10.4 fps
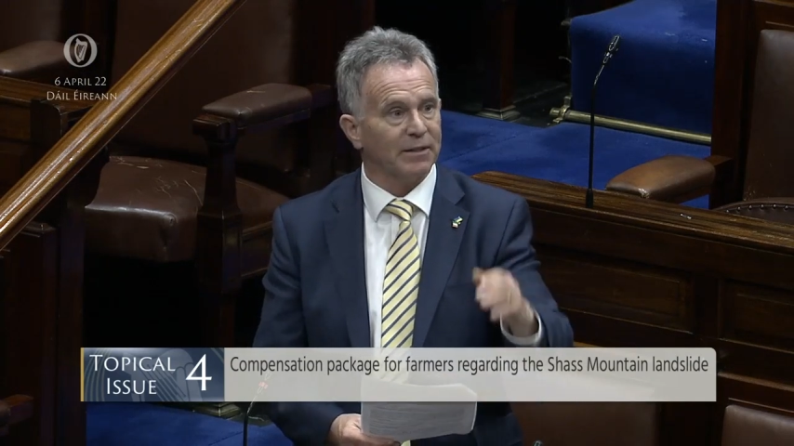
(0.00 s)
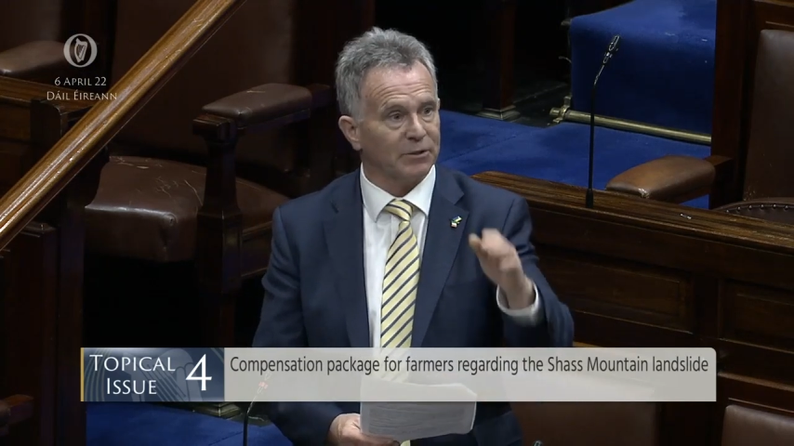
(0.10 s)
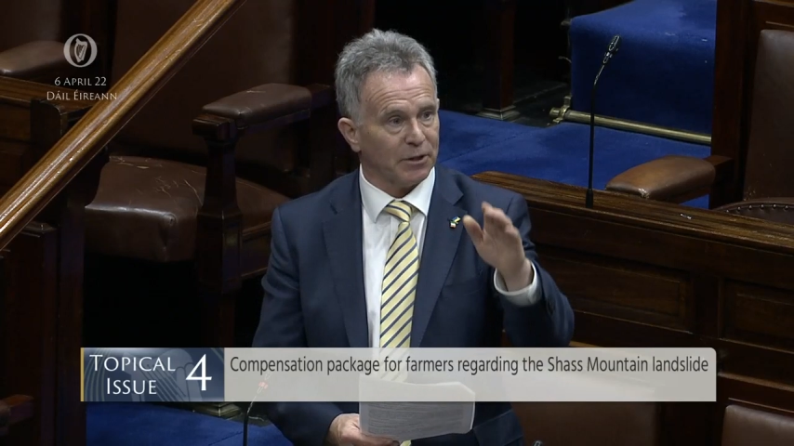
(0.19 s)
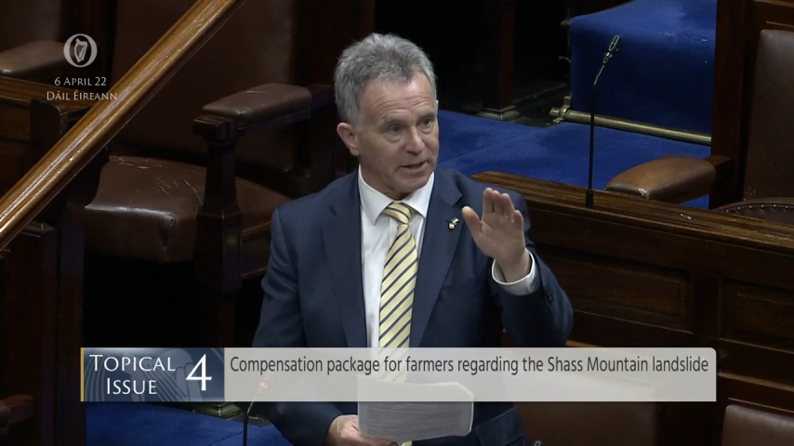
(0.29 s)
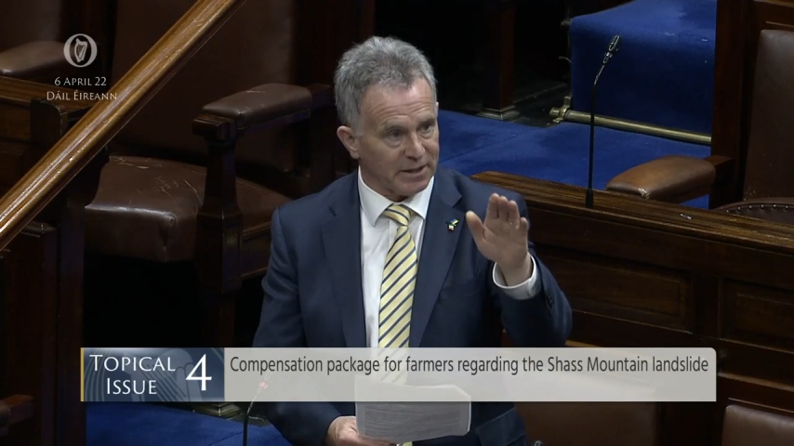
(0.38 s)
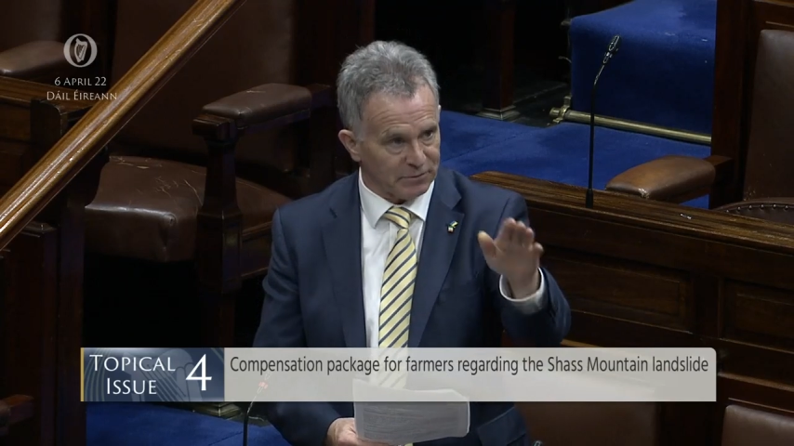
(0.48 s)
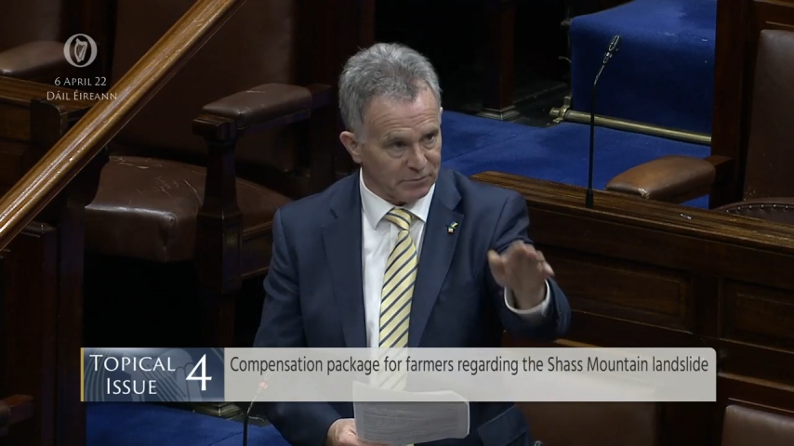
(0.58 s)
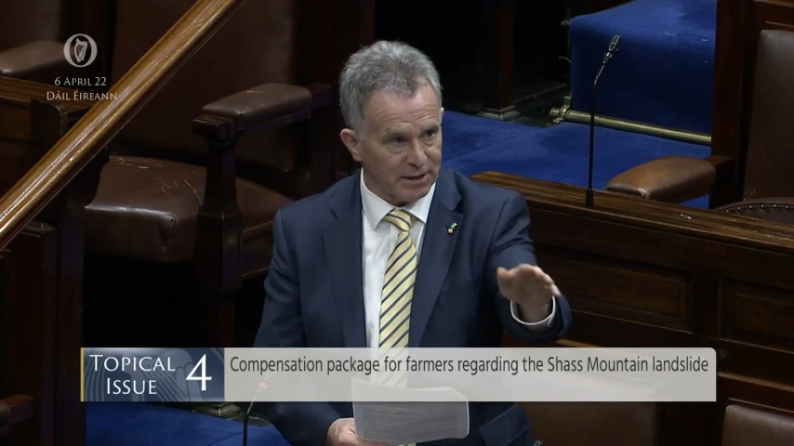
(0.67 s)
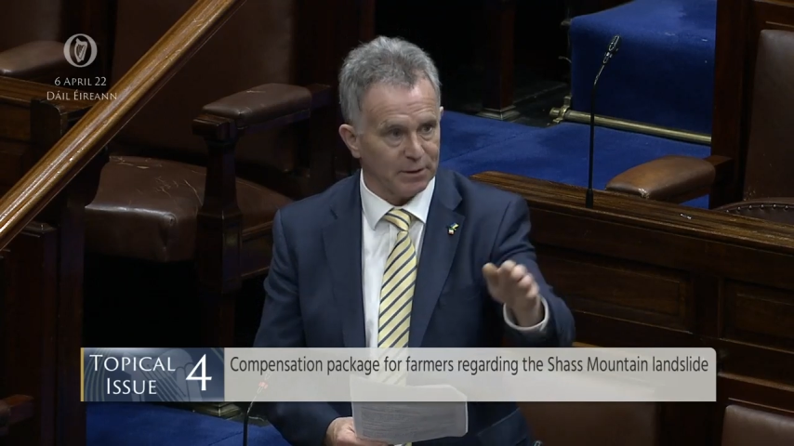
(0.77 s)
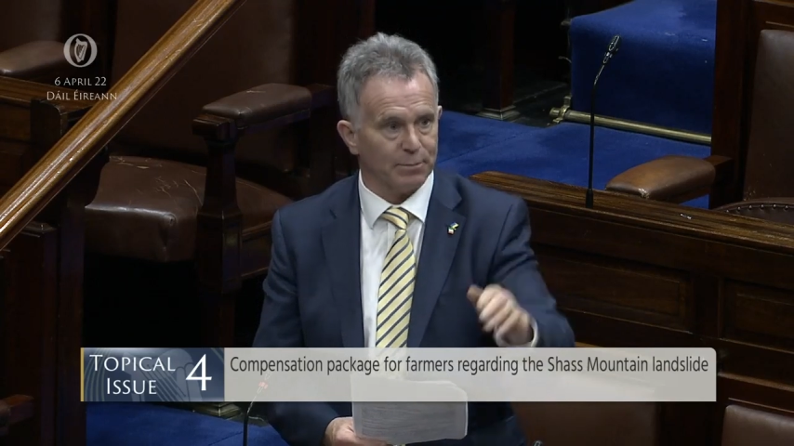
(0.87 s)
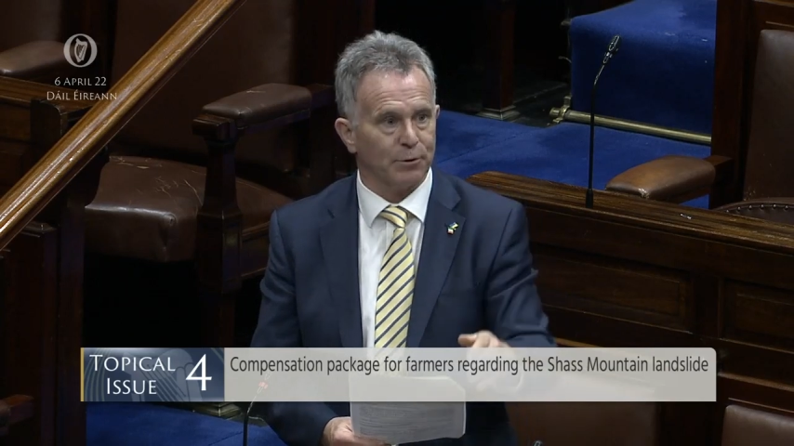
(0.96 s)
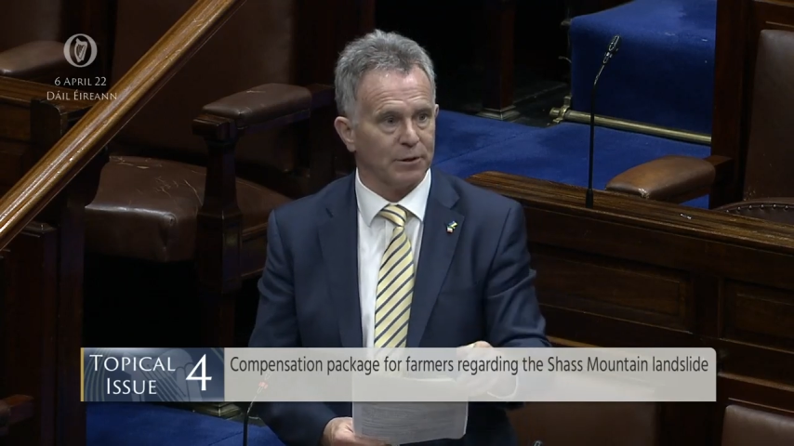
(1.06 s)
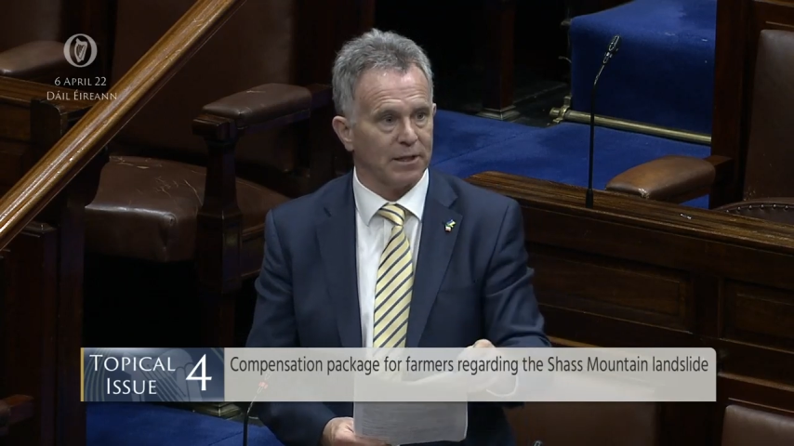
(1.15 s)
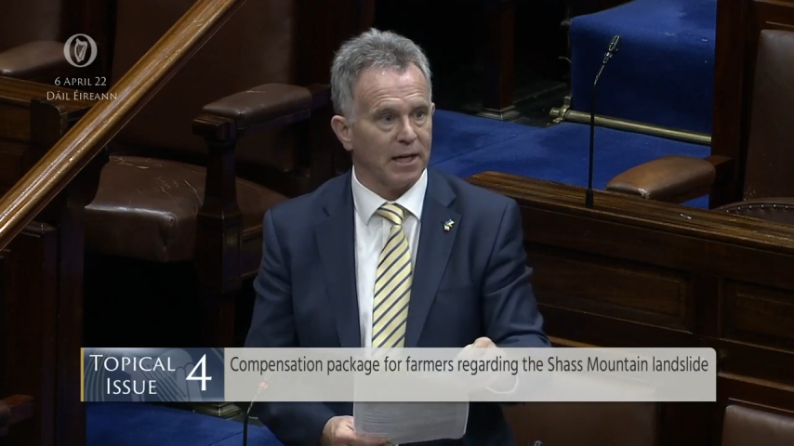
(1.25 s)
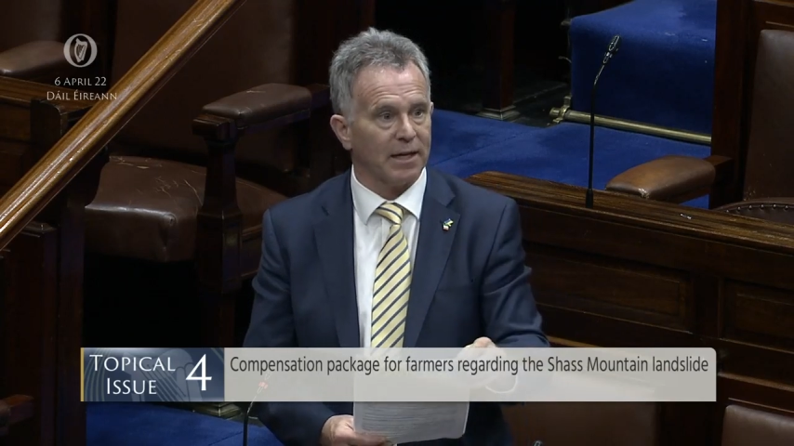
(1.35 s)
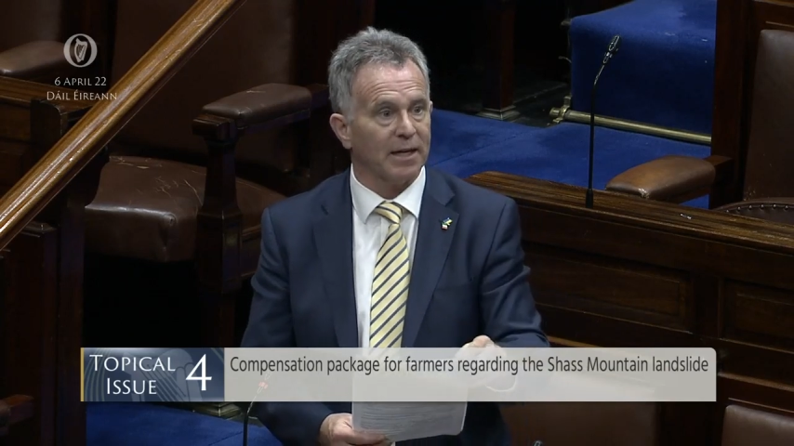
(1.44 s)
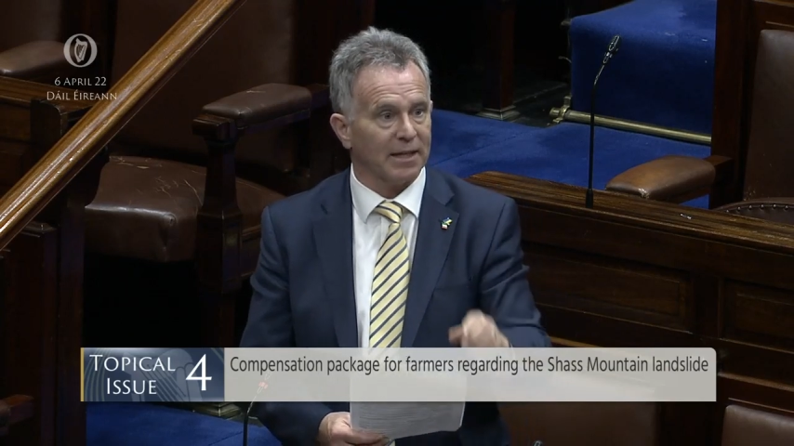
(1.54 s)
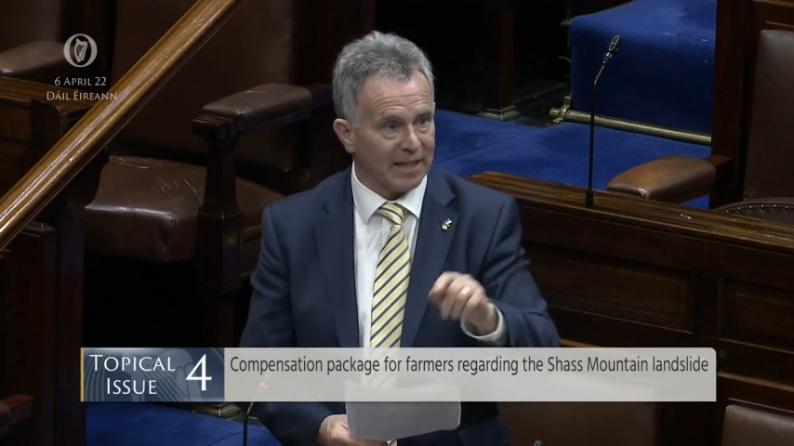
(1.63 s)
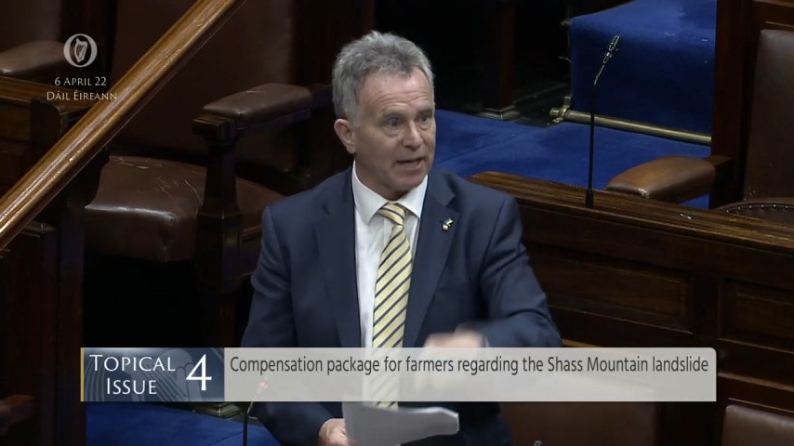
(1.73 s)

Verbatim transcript: so they can write to both ye yeah.